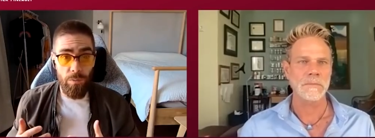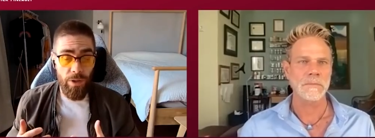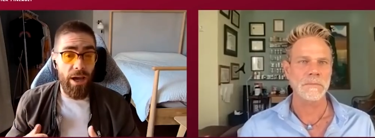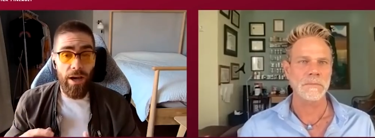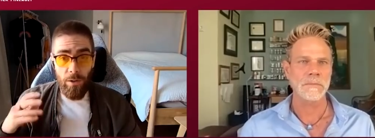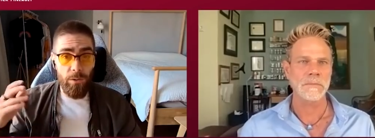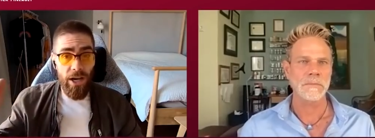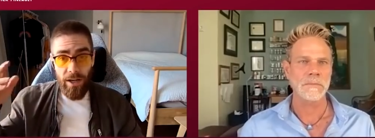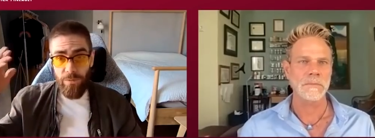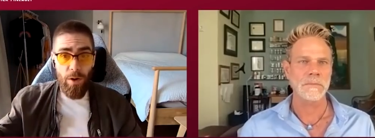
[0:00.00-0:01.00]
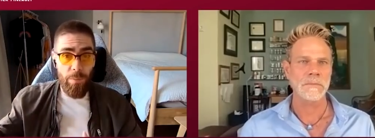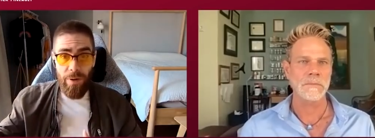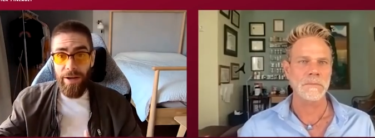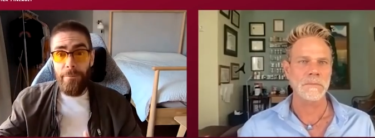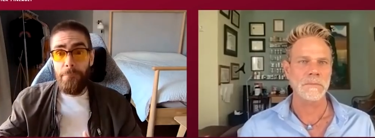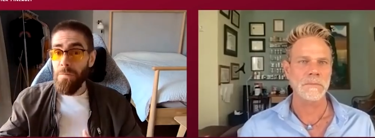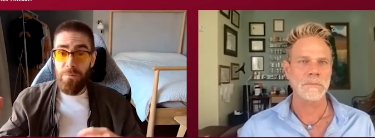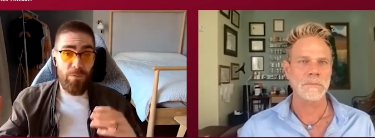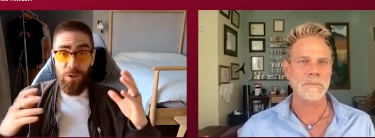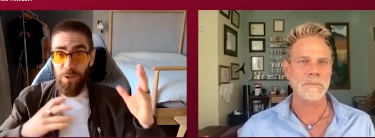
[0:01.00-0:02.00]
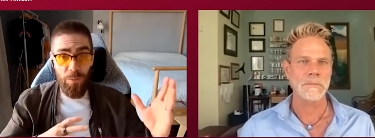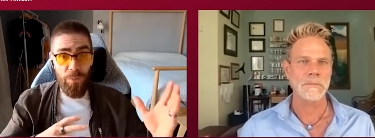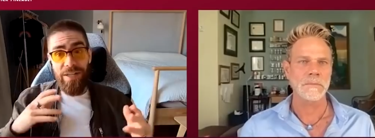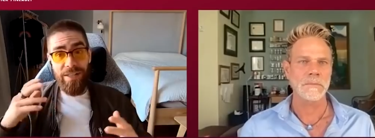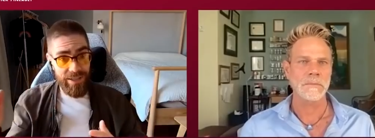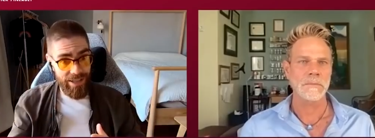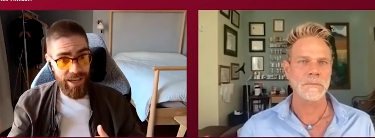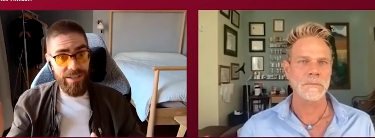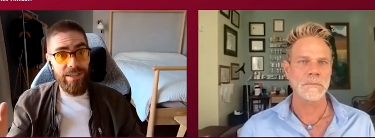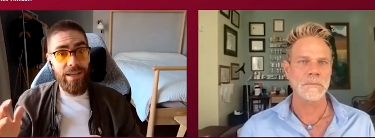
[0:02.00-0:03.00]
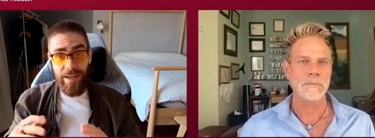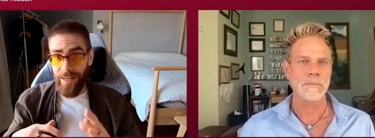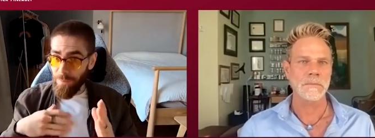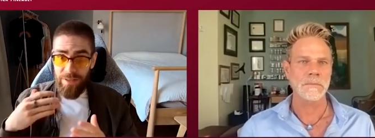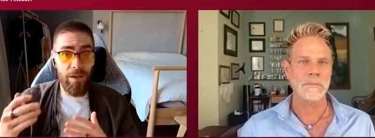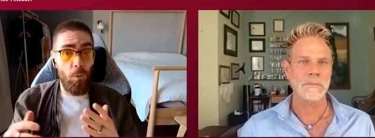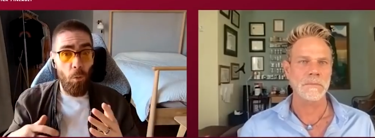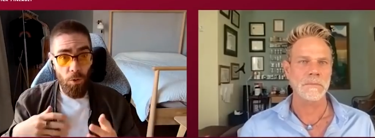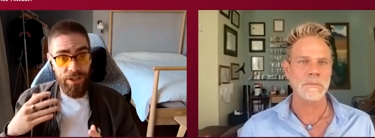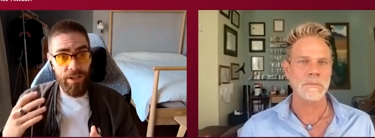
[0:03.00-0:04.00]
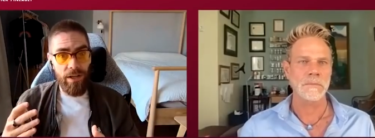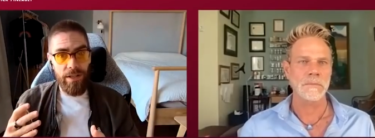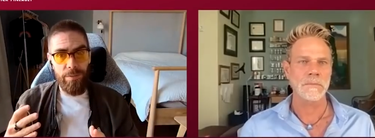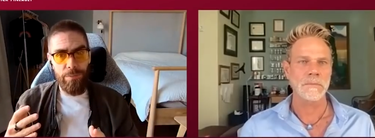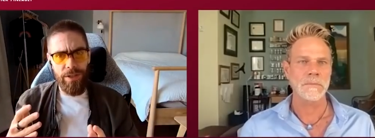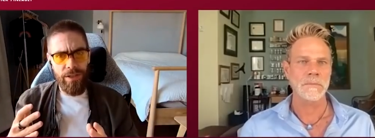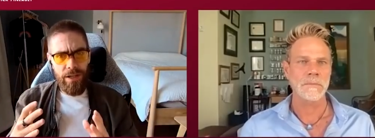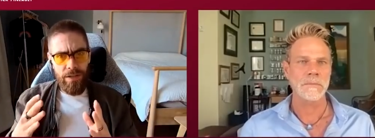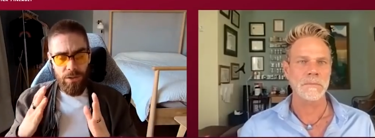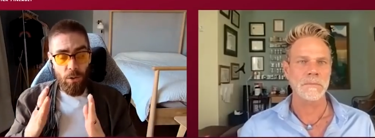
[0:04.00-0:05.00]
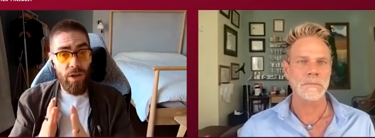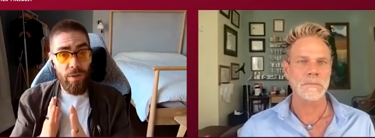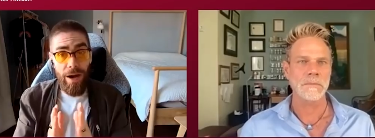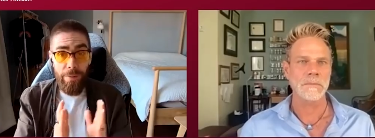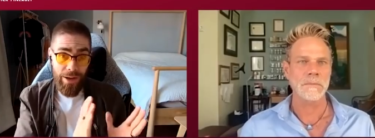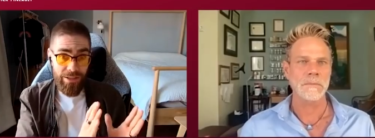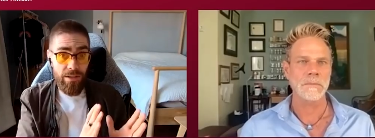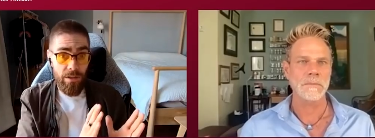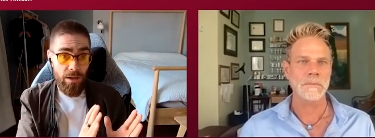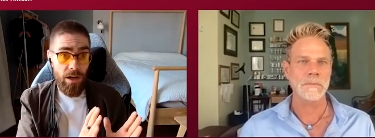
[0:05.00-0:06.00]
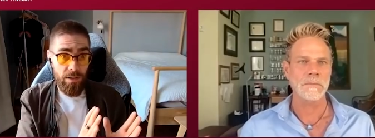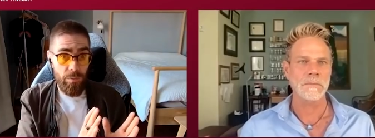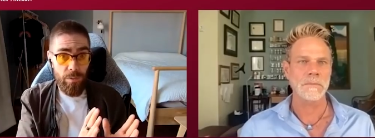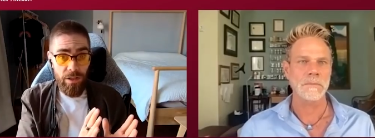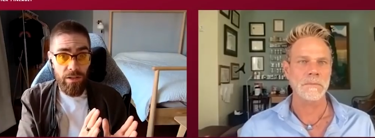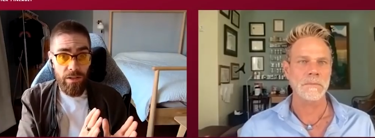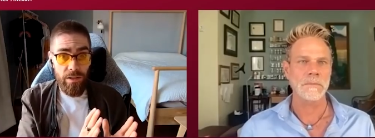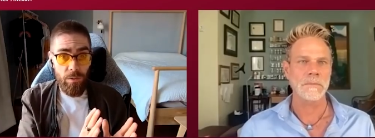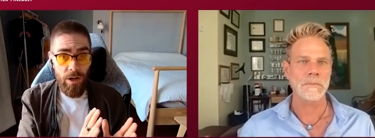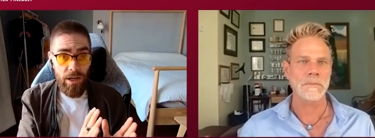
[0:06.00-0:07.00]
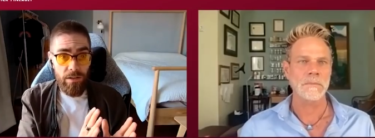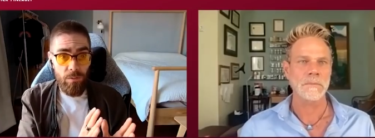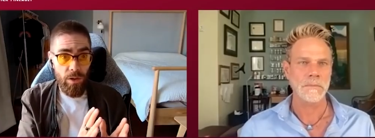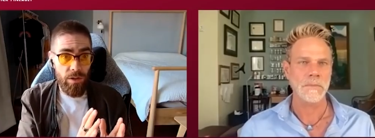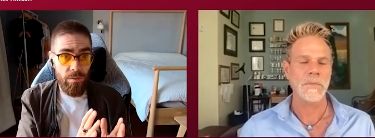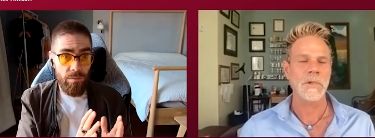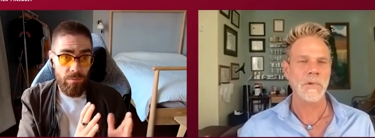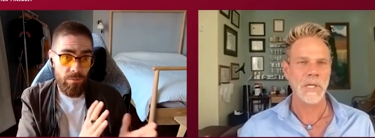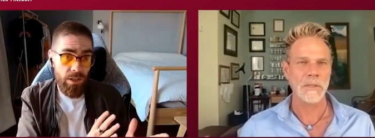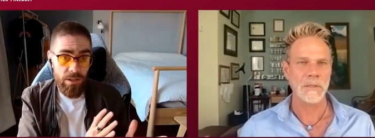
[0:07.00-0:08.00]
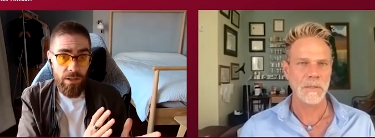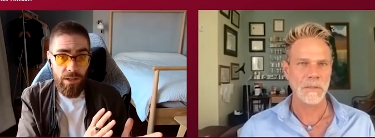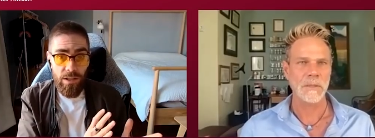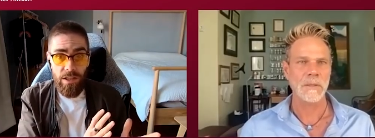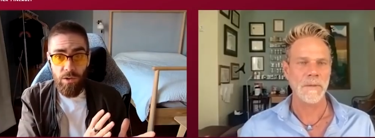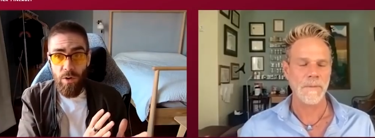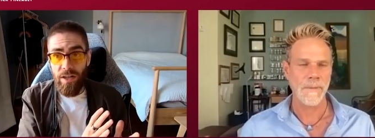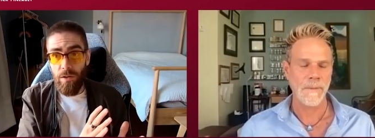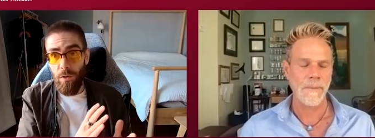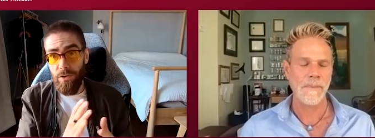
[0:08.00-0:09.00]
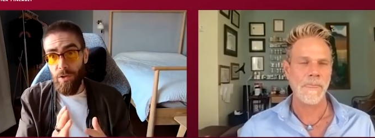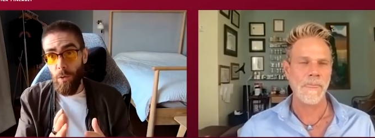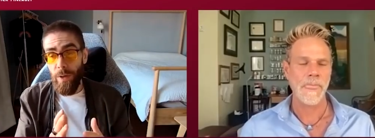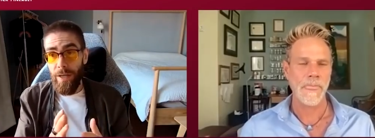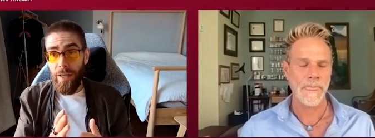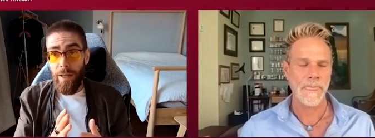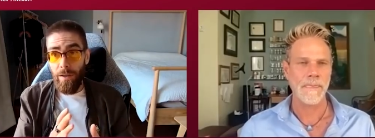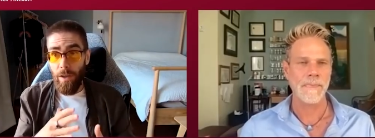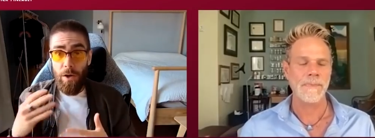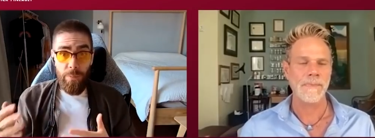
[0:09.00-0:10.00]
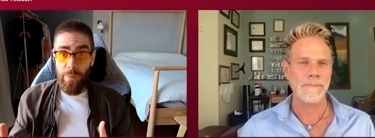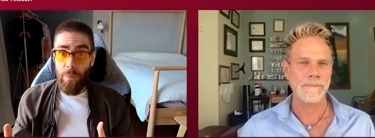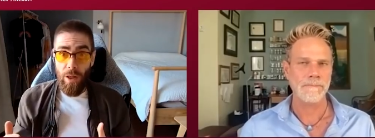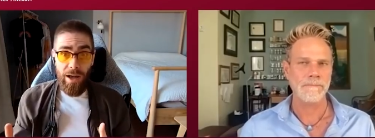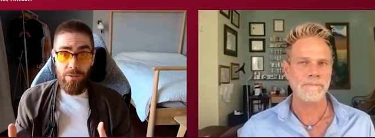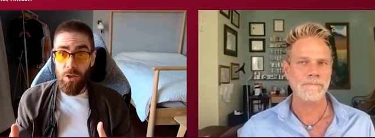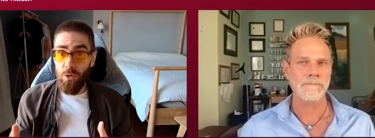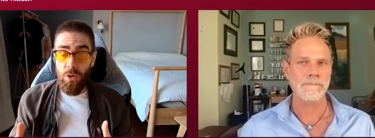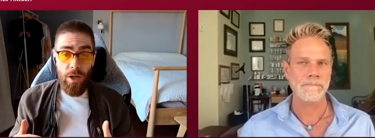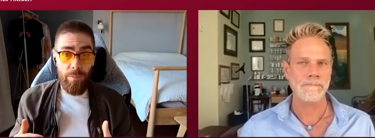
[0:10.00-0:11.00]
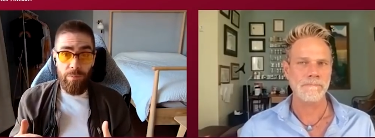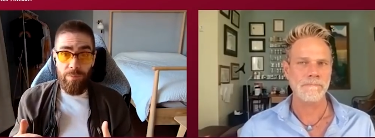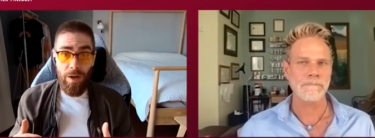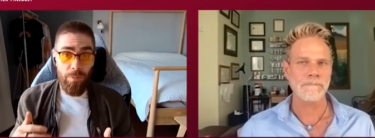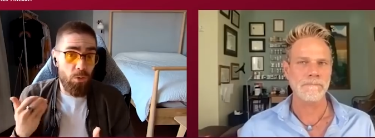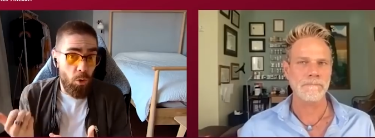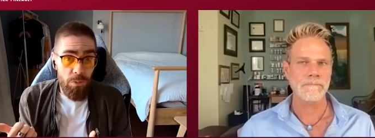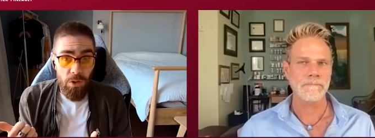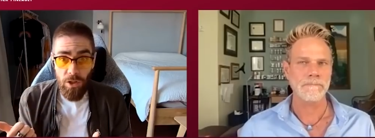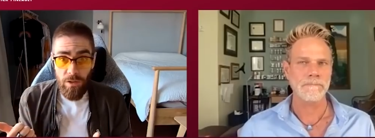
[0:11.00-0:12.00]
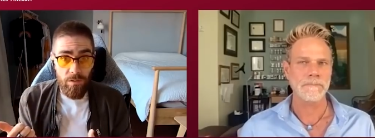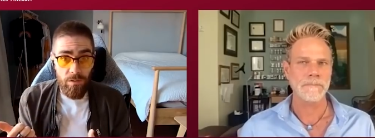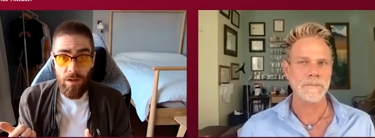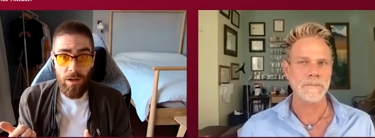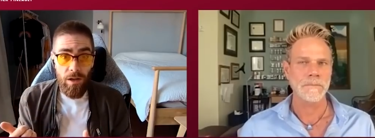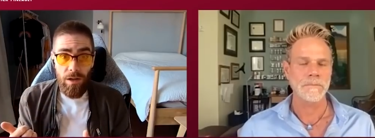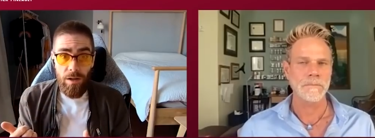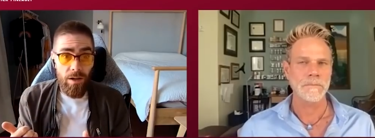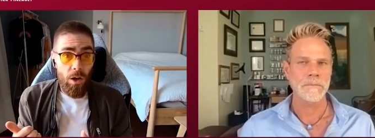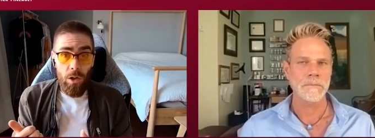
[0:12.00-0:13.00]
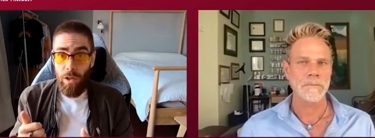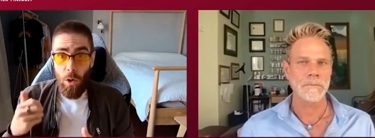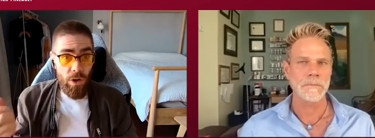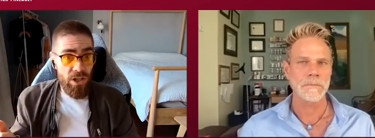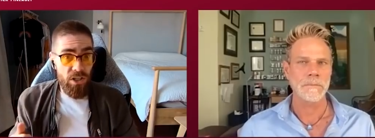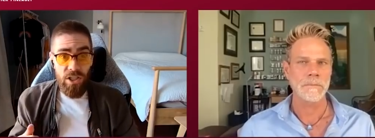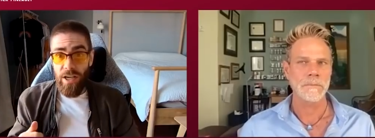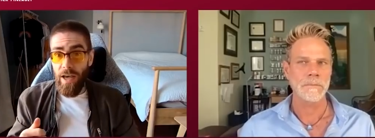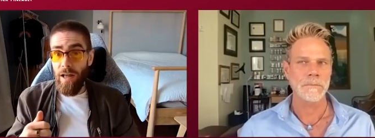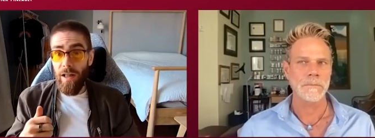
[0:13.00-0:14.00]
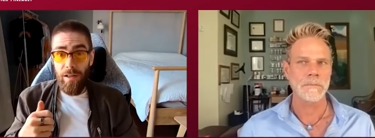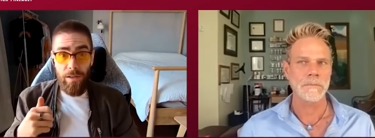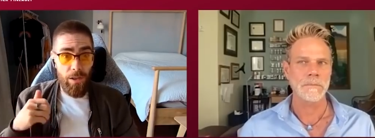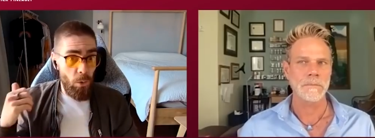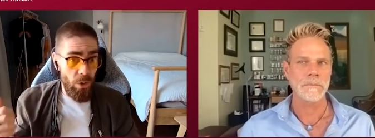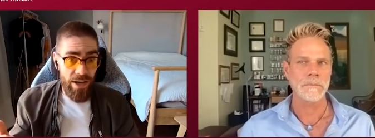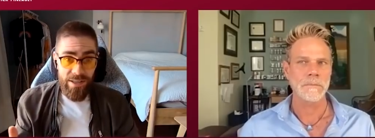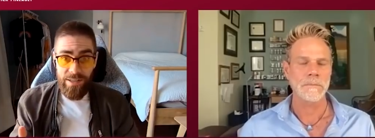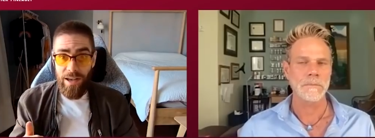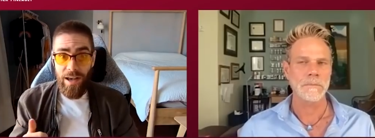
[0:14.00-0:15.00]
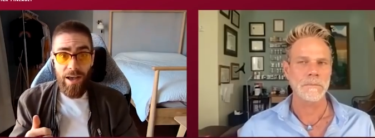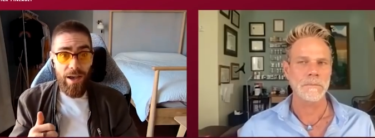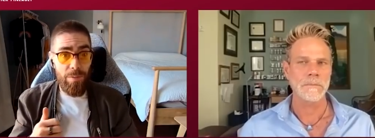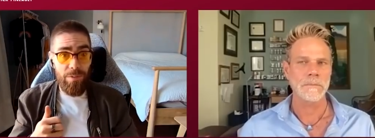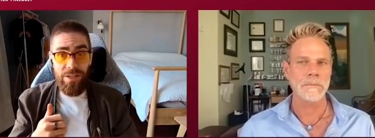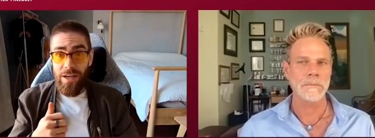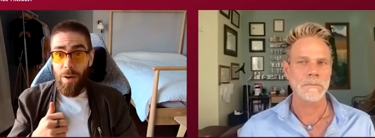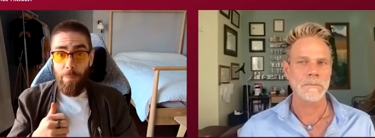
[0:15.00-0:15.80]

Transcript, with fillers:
Speaker 1: to be i know that from my functional medicine testing and i'm still working on it but so it bypasses the gut completely correct when correct. it's it, it's rectal so a lot of people have screwed up absorption uh, low hcl low enzymes